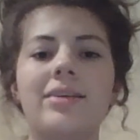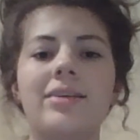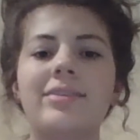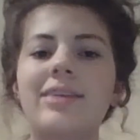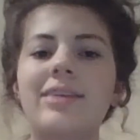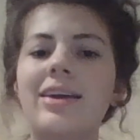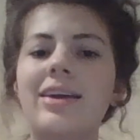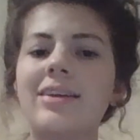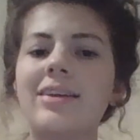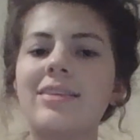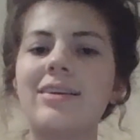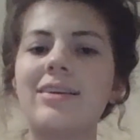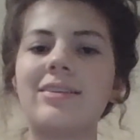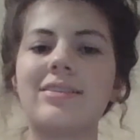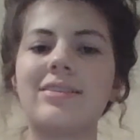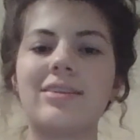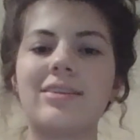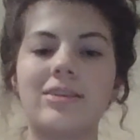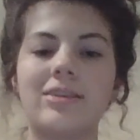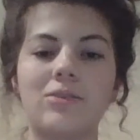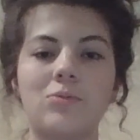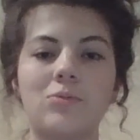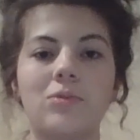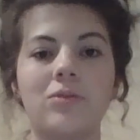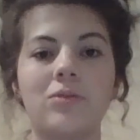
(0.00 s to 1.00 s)
saying things
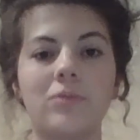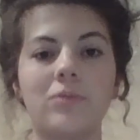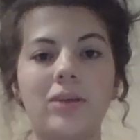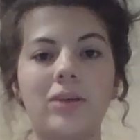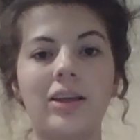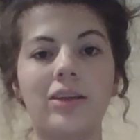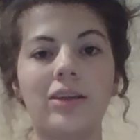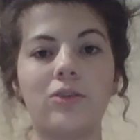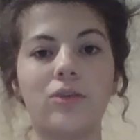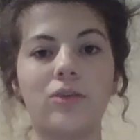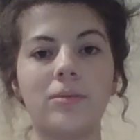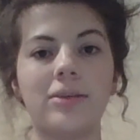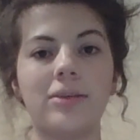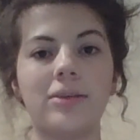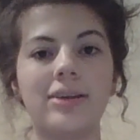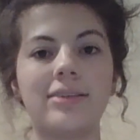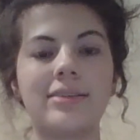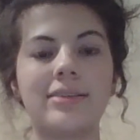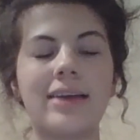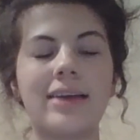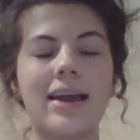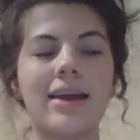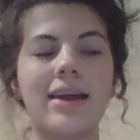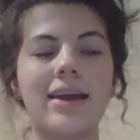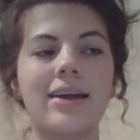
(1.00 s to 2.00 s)
that you wouldn't really normally
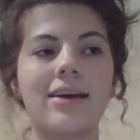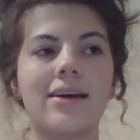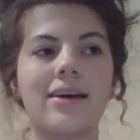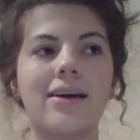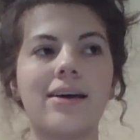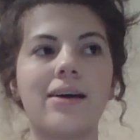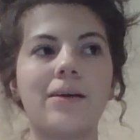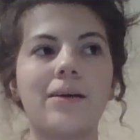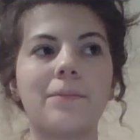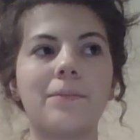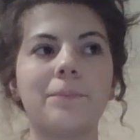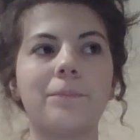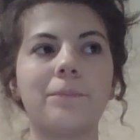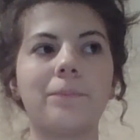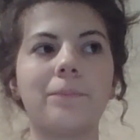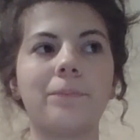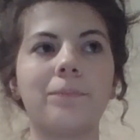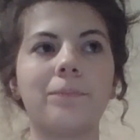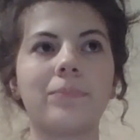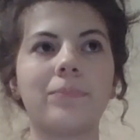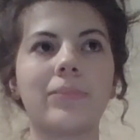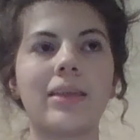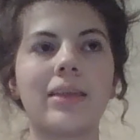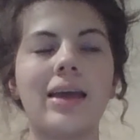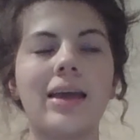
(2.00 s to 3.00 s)
say,
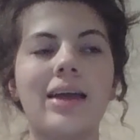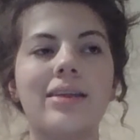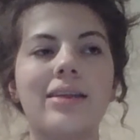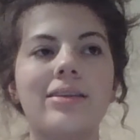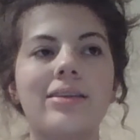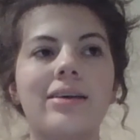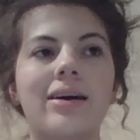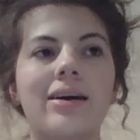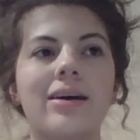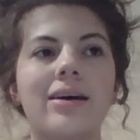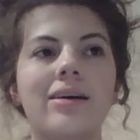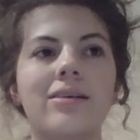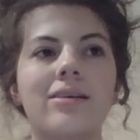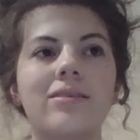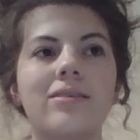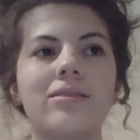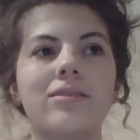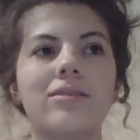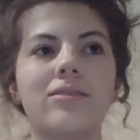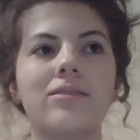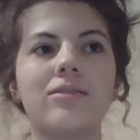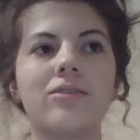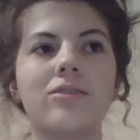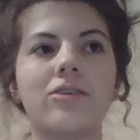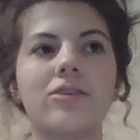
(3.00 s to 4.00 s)
and
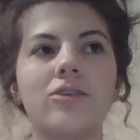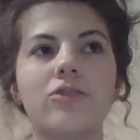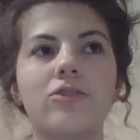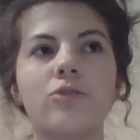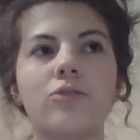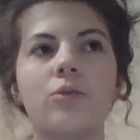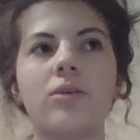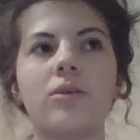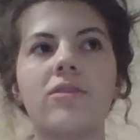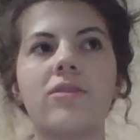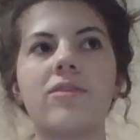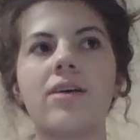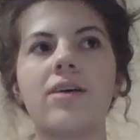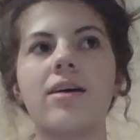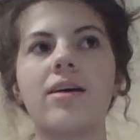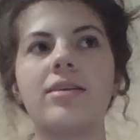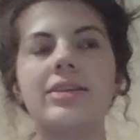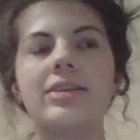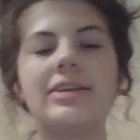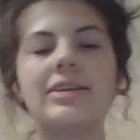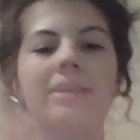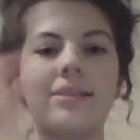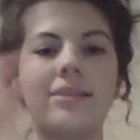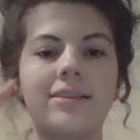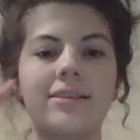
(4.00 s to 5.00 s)
sort of a
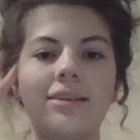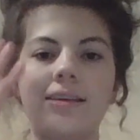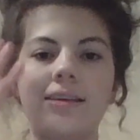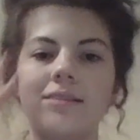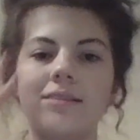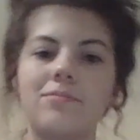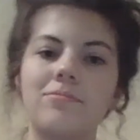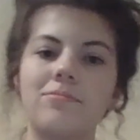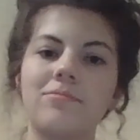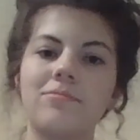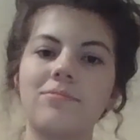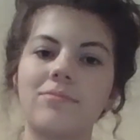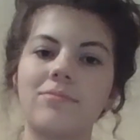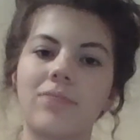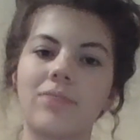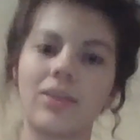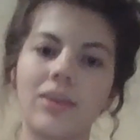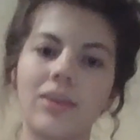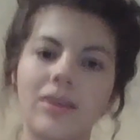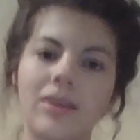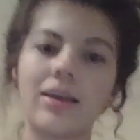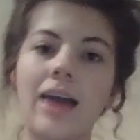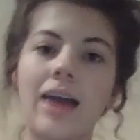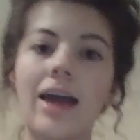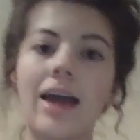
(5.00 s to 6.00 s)
ditzy
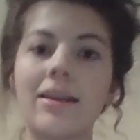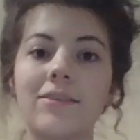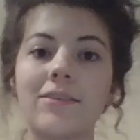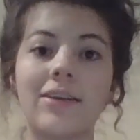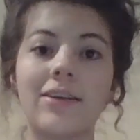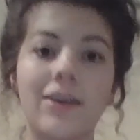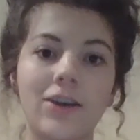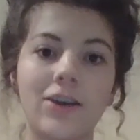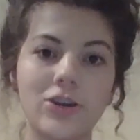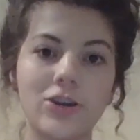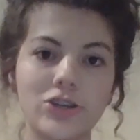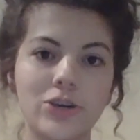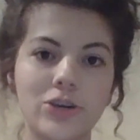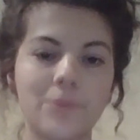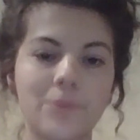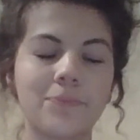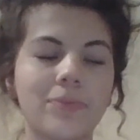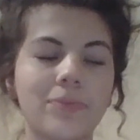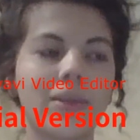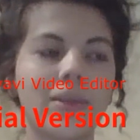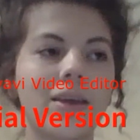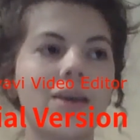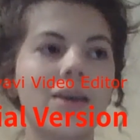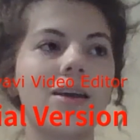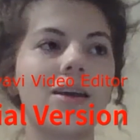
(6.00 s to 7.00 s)
kind of character.
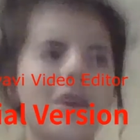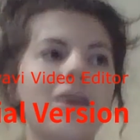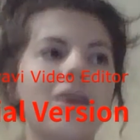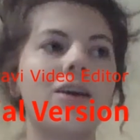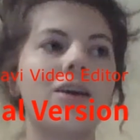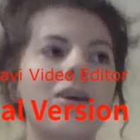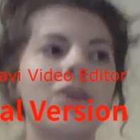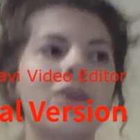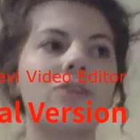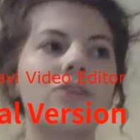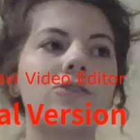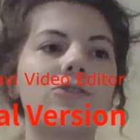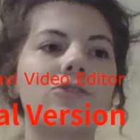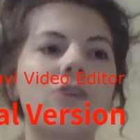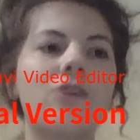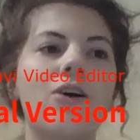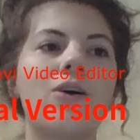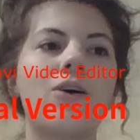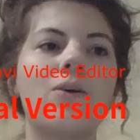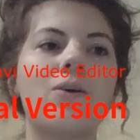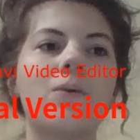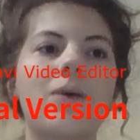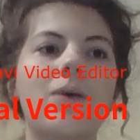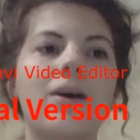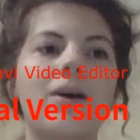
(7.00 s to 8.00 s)

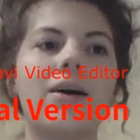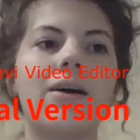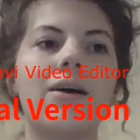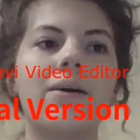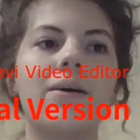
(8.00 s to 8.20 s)
So